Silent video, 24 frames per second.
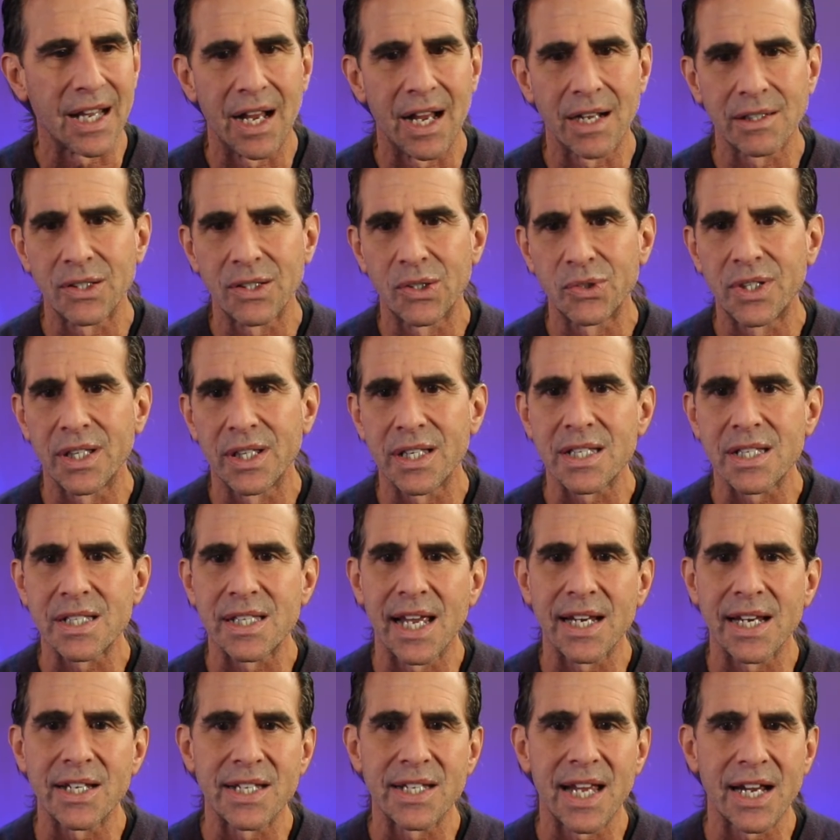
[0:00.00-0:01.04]
I'll go to the
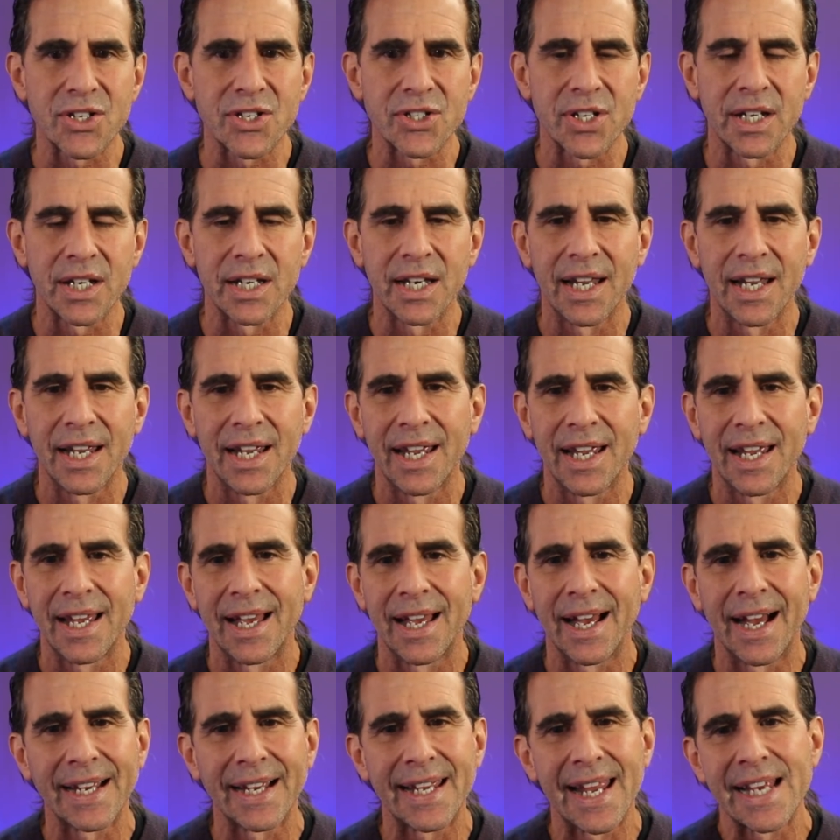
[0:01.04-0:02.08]
steak section.
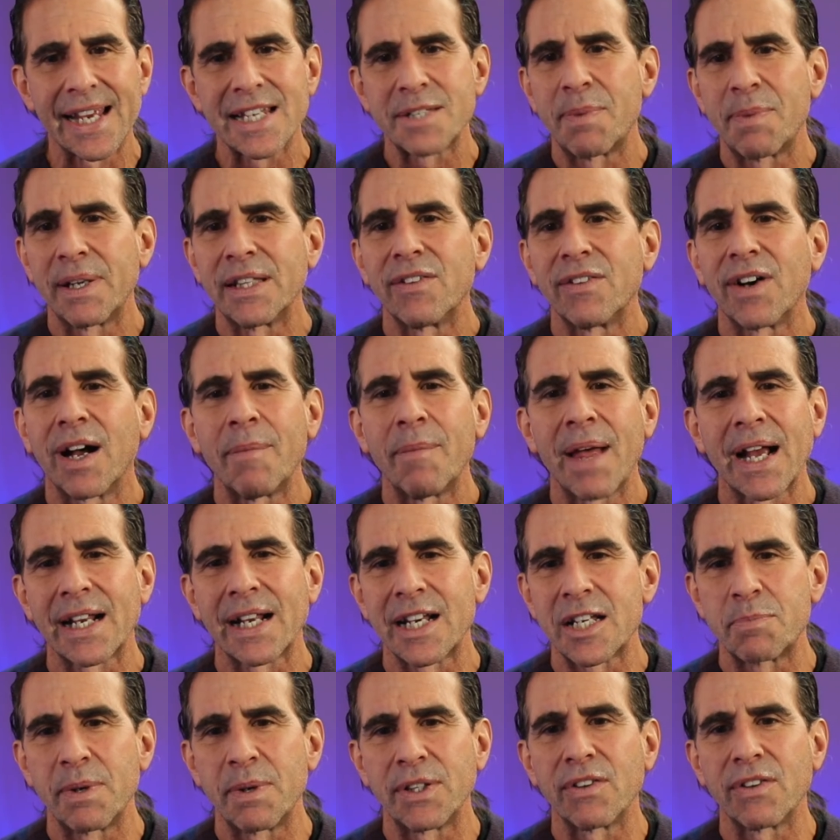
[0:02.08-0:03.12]
I'm not
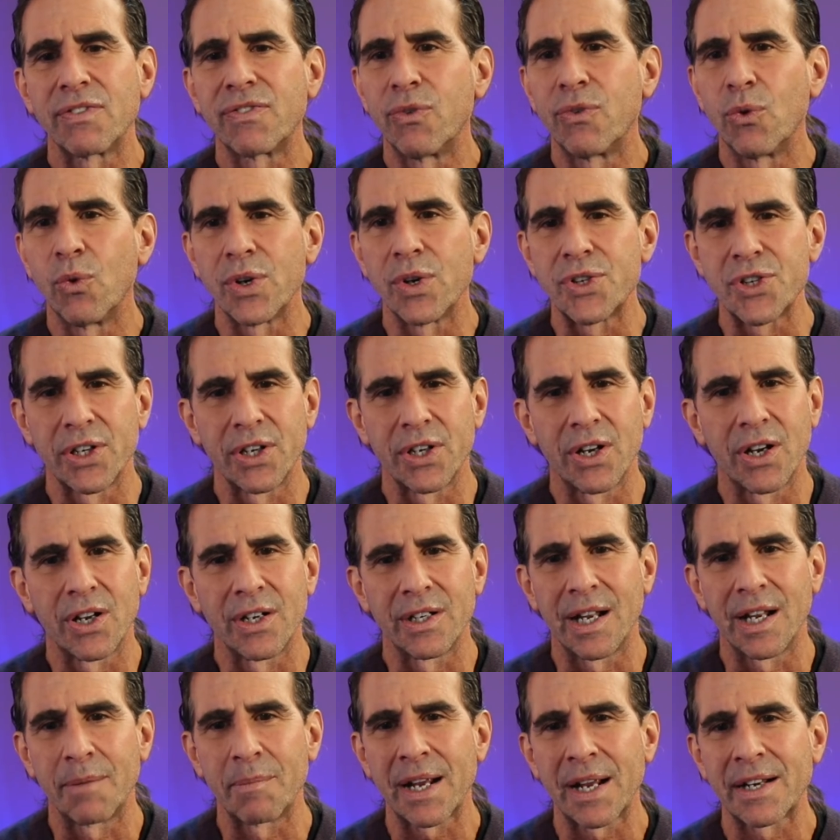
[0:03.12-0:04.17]
going to spend a fortune
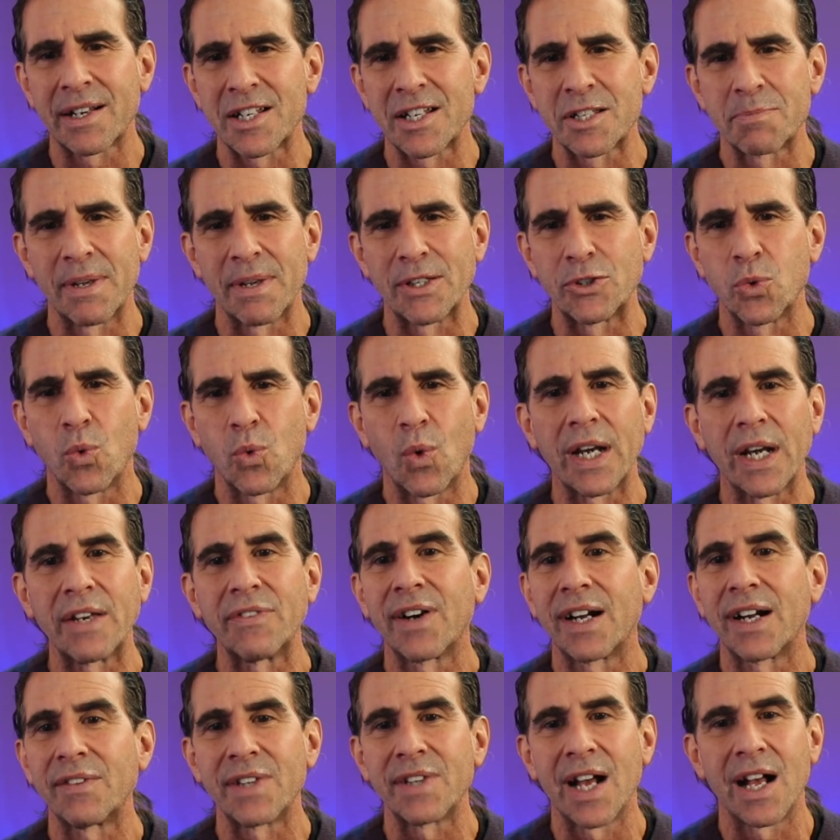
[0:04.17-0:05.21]
I'm not going to spend
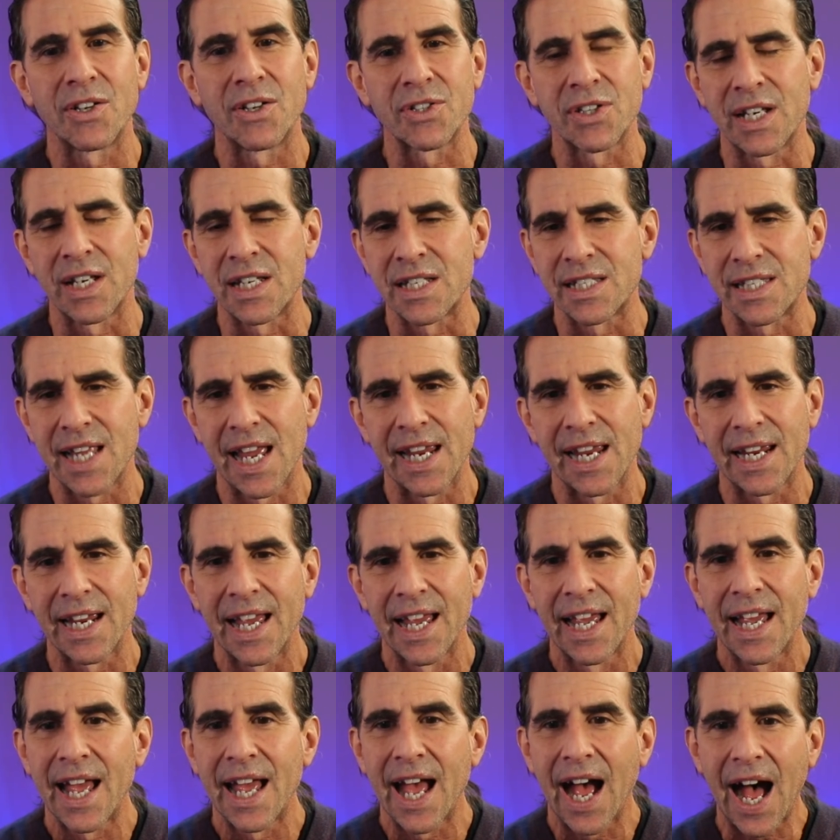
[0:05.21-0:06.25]
$25 on a steak.